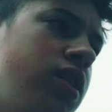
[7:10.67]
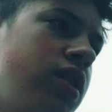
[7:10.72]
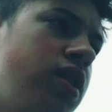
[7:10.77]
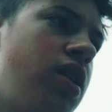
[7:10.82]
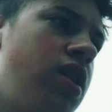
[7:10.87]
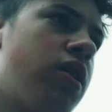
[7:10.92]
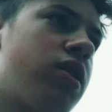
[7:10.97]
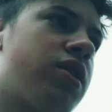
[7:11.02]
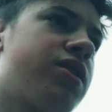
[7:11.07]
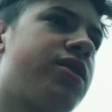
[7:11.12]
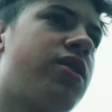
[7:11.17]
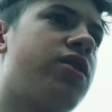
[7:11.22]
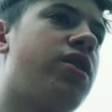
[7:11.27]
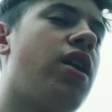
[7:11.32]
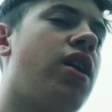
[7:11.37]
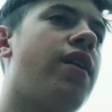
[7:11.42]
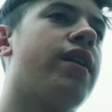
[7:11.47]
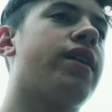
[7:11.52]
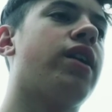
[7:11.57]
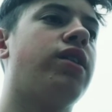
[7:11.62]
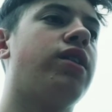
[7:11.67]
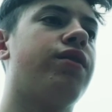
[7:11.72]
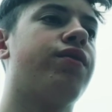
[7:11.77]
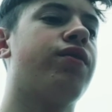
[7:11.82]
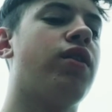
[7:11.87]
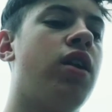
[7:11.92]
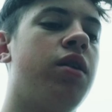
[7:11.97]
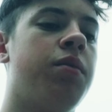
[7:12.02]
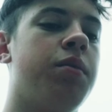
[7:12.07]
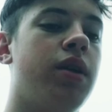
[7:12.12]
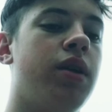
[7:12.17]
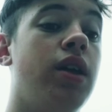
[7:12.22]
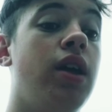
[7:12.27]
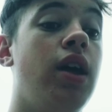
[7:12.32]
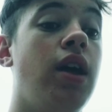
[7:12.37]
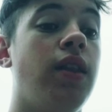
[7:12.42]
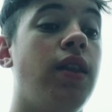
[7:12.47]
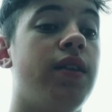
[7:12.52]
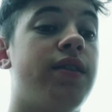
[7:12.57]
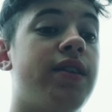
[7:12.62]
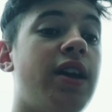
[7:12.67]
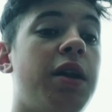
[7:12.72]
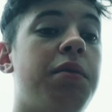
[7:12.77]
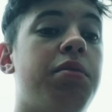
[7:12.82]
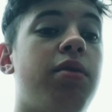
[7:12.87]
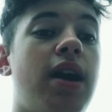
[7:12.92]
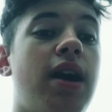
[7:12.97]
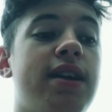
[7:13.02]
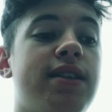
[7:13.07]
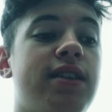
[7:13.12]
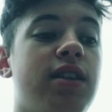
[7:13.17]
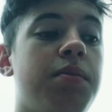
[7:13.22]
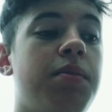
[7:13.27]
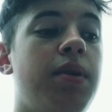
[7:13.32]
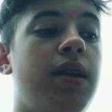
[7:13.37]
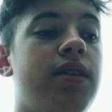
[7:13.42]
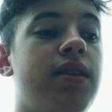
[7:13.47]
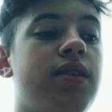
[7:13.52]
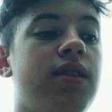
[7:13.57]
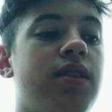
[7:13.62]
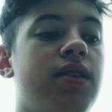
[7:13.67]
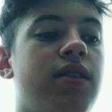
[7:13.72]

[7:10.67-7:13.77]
No, because they're not like on the front, but the side plastic pieces,